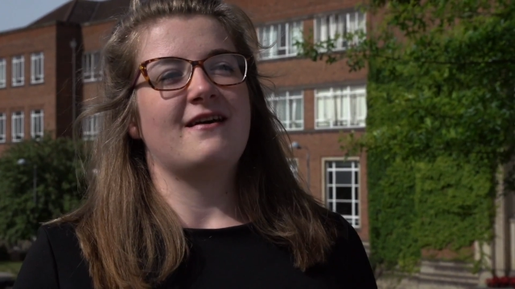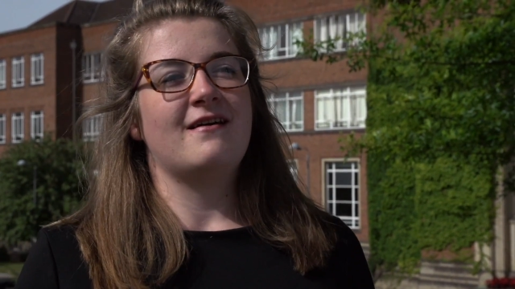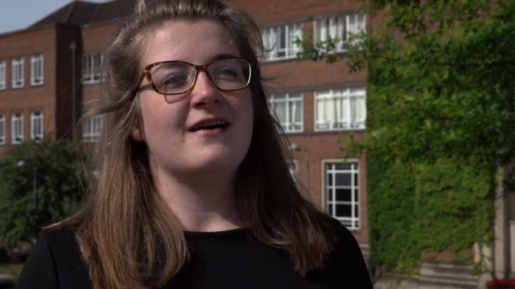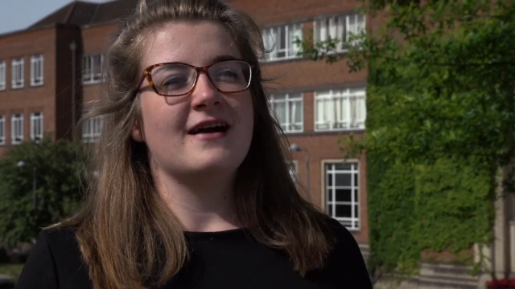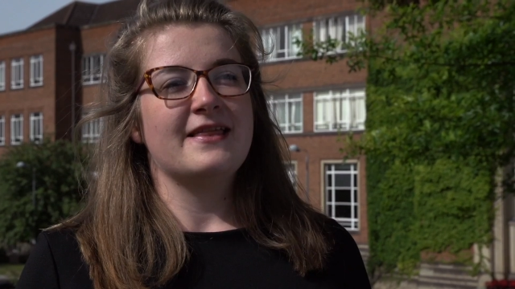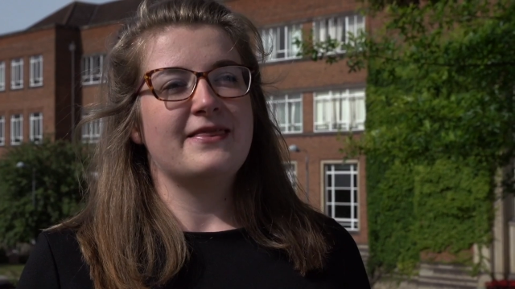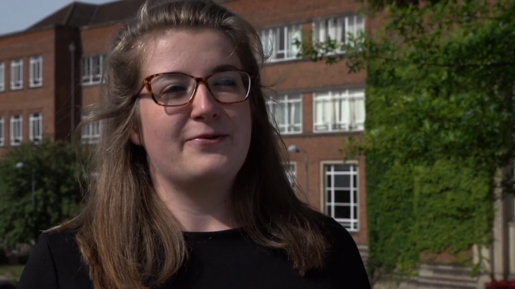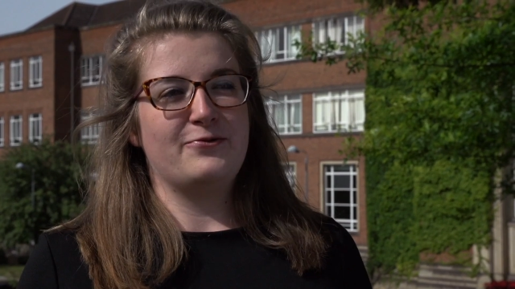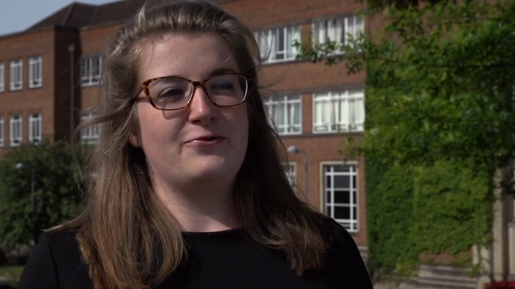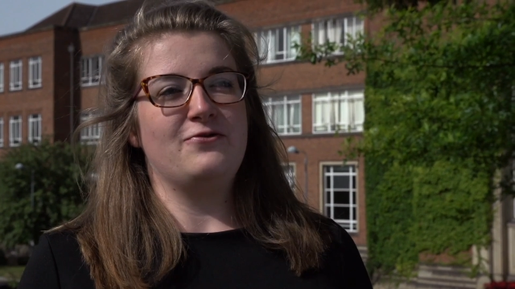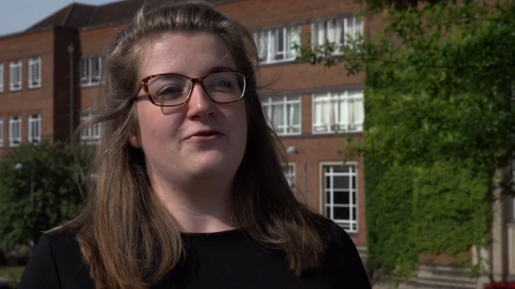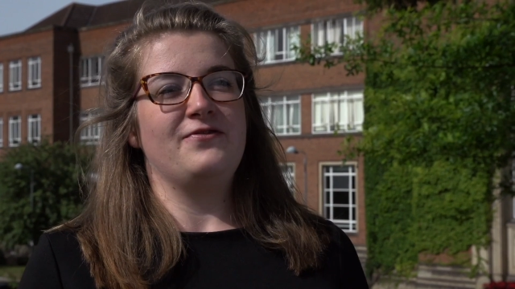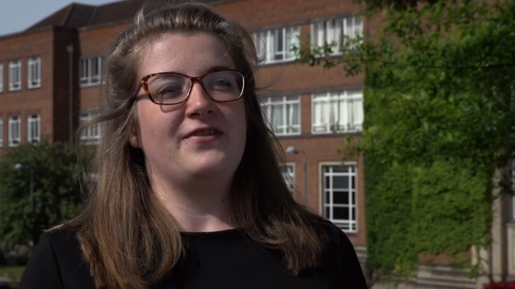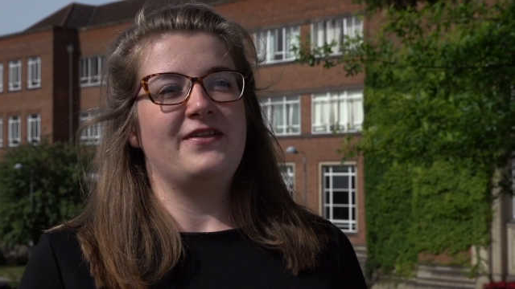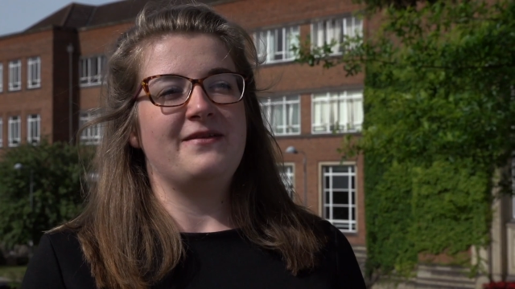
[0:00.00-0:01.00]
I
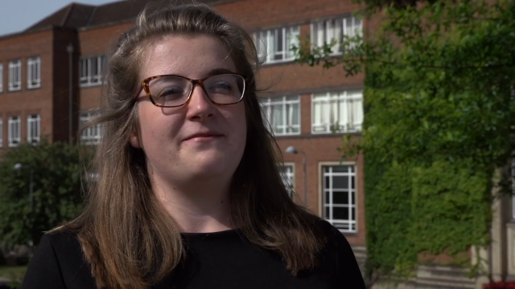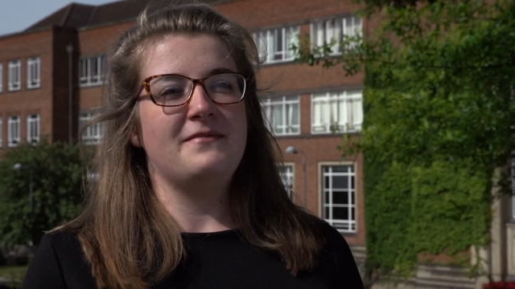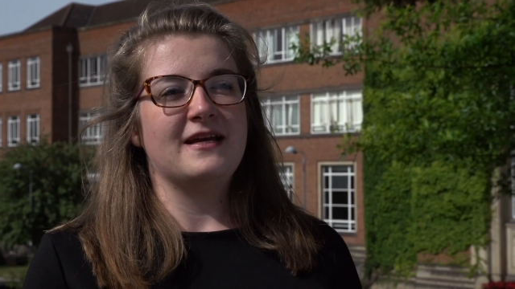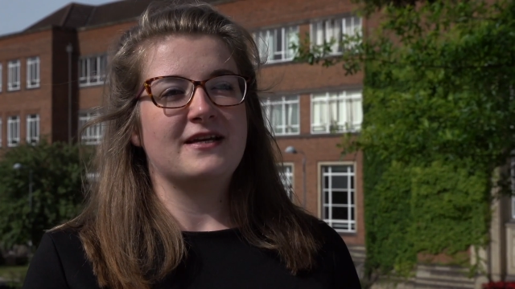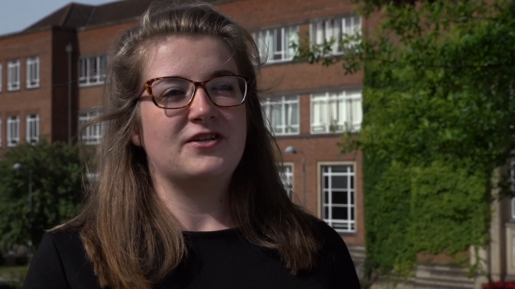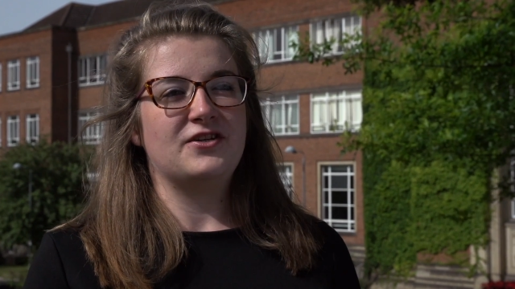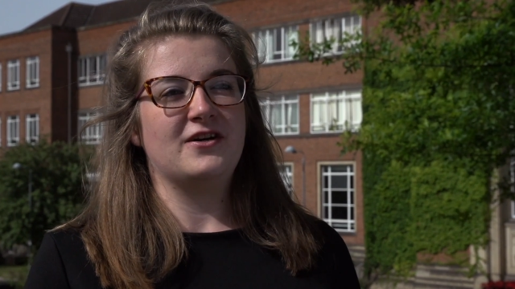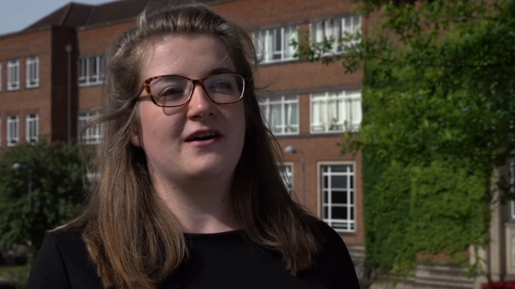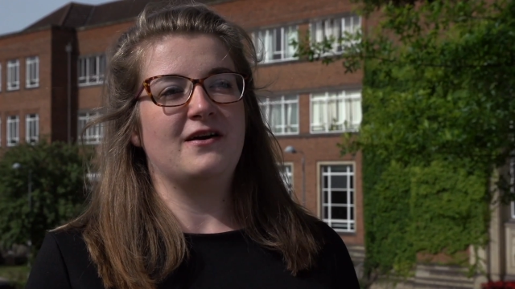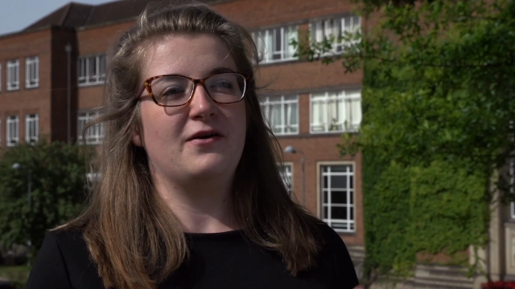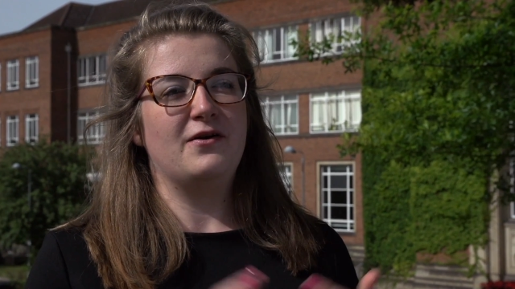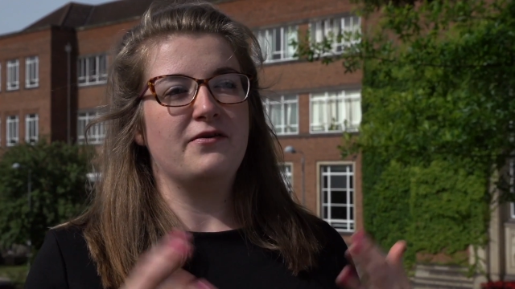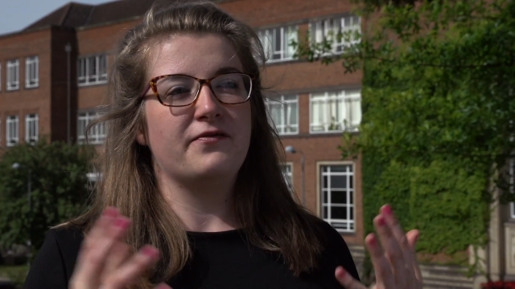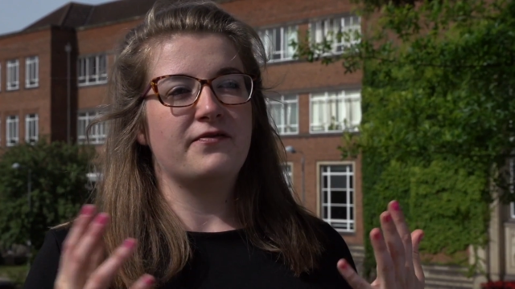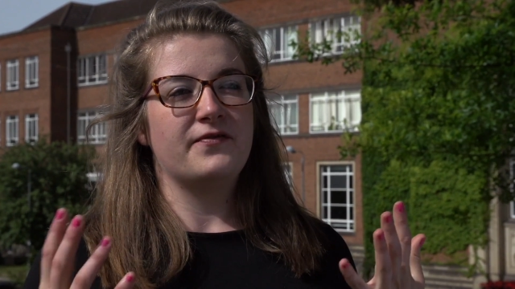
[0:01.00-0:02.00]
thought that the mixture
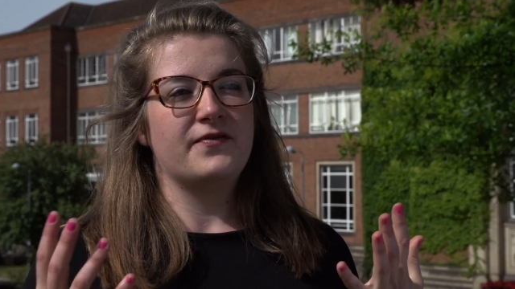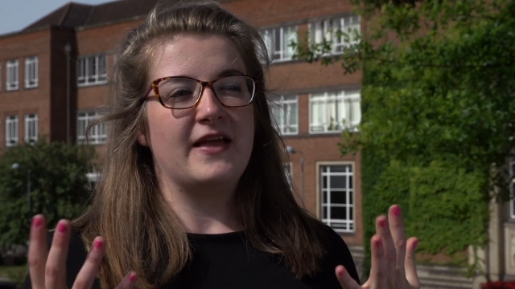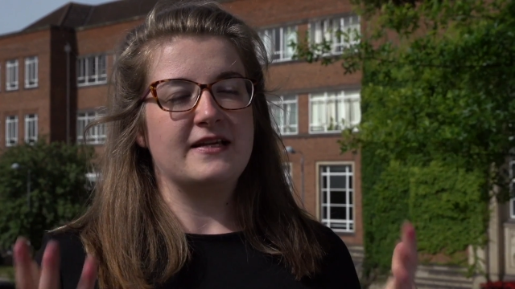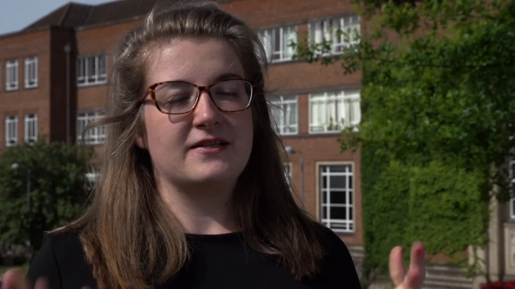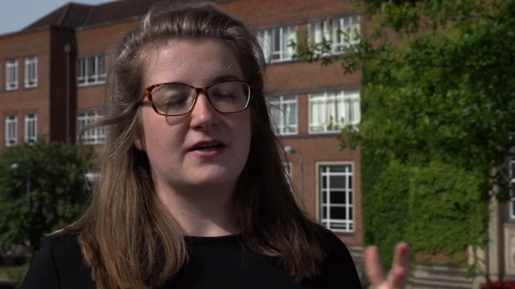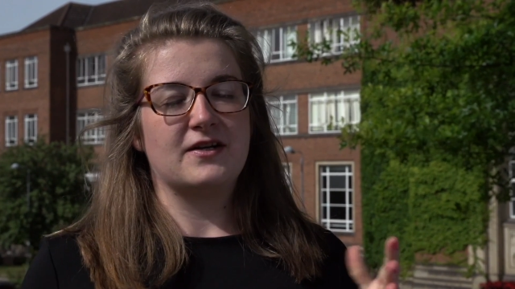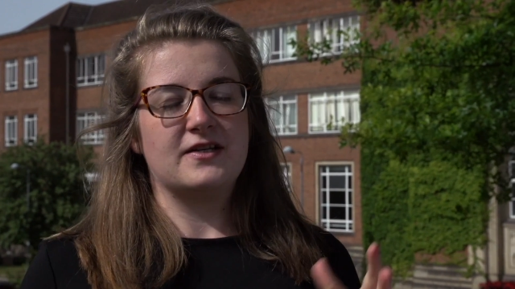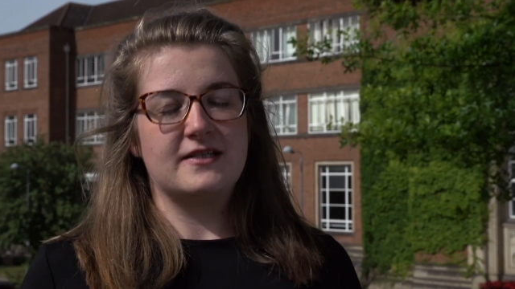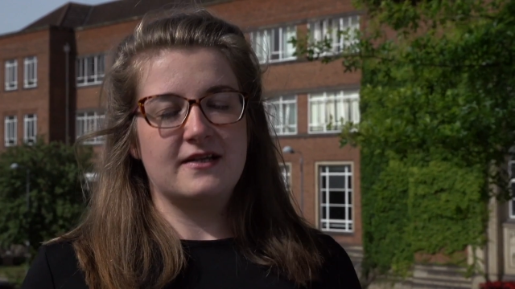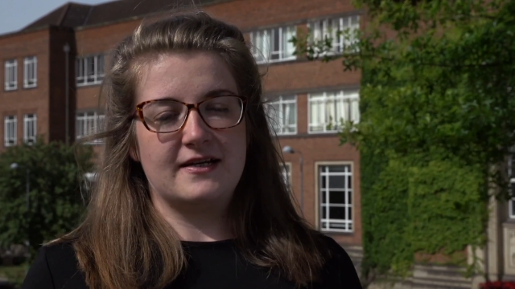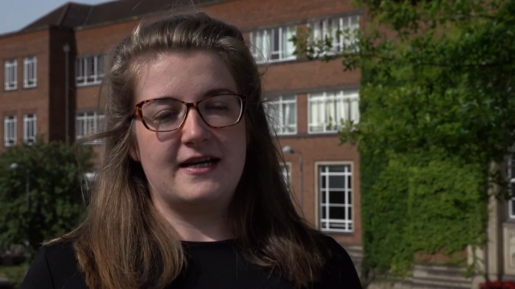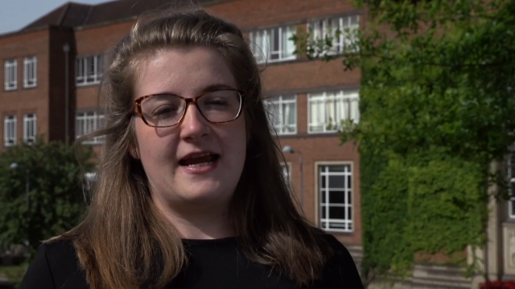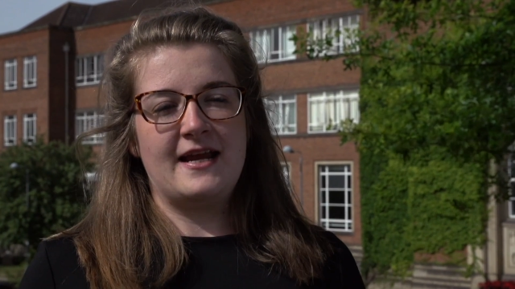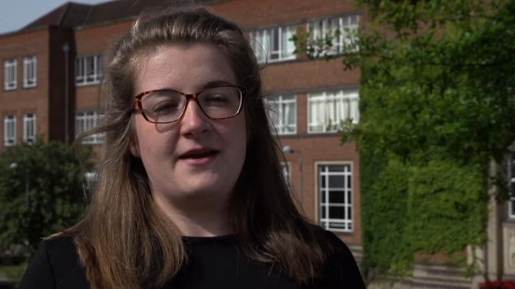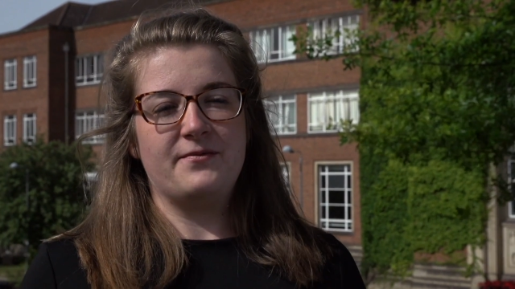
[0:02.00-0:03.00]
of things I could
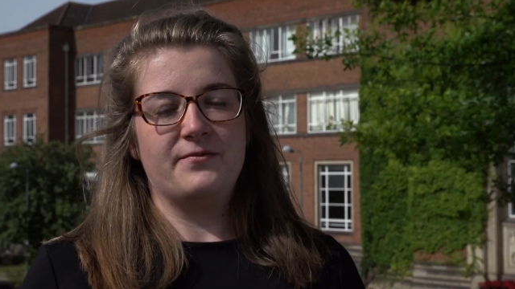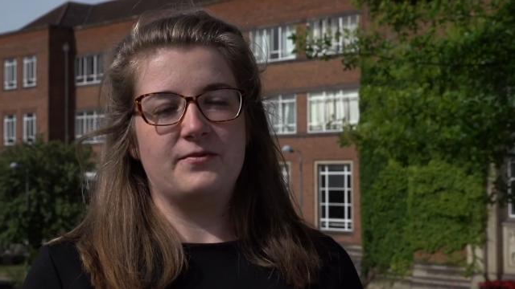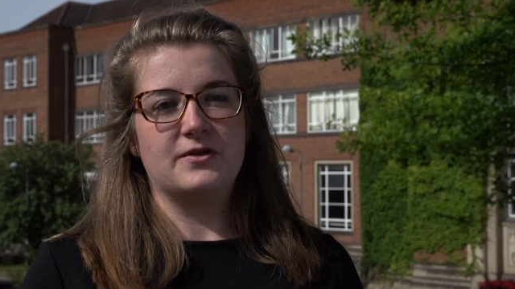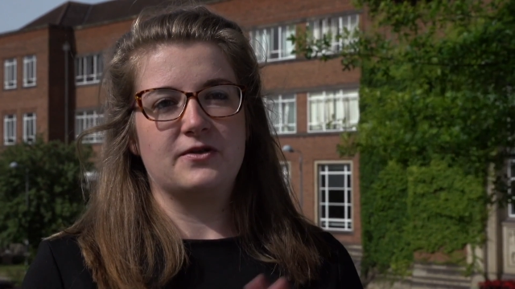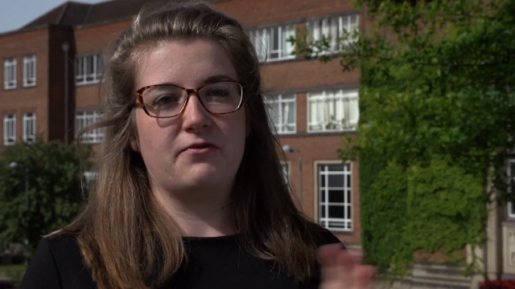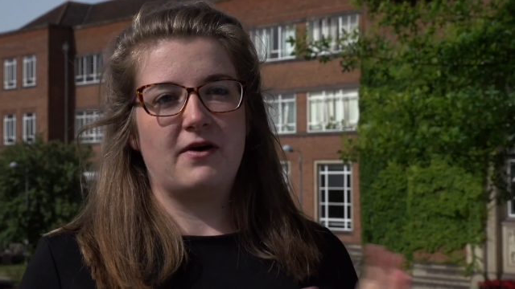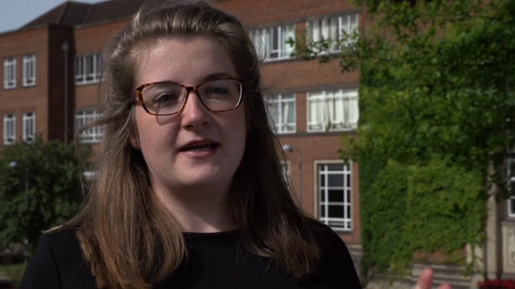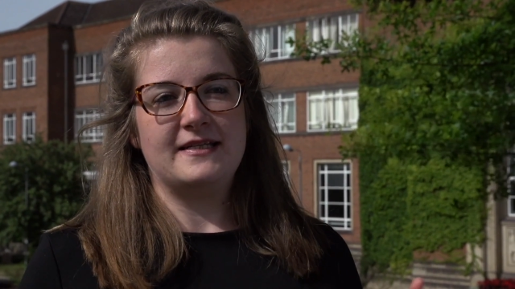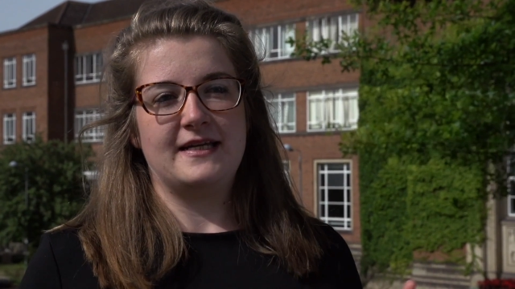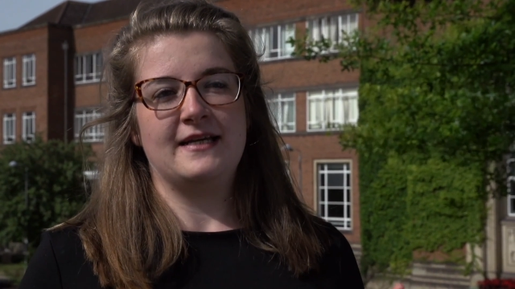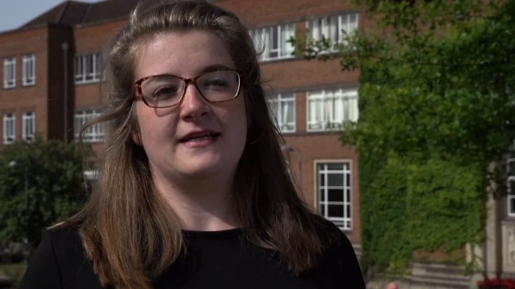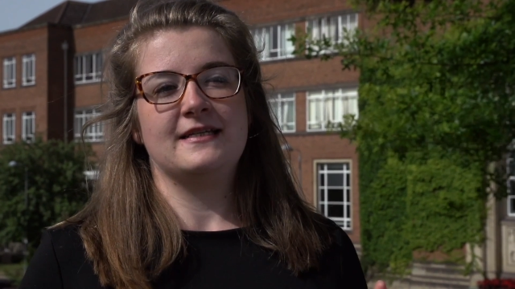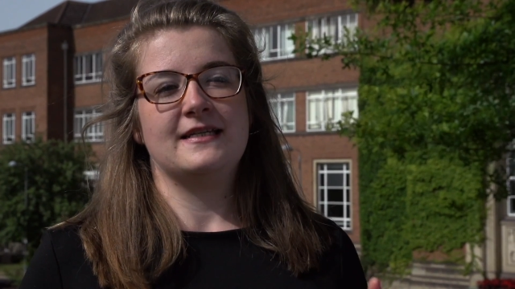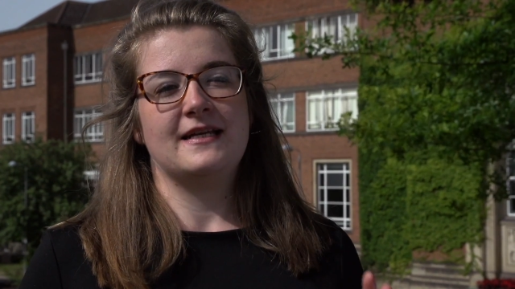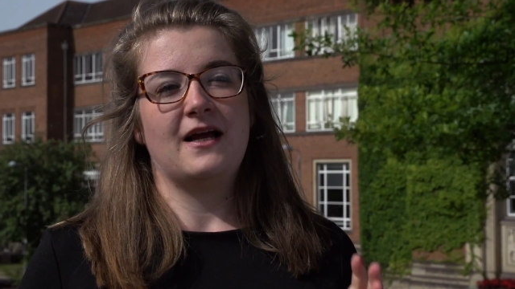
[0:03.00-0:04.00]
study was
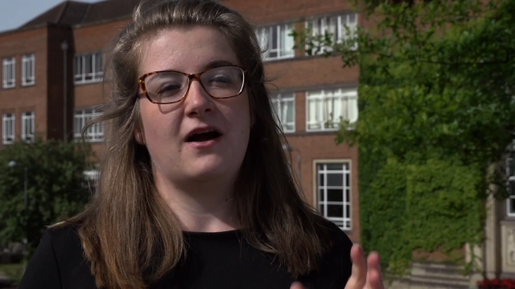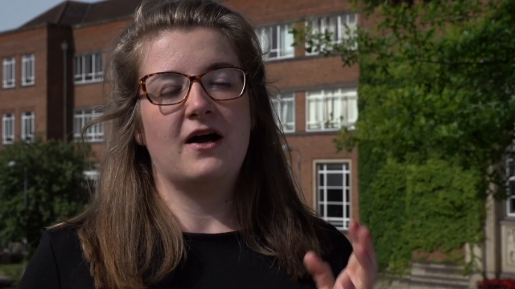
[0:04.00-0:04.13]
greatest.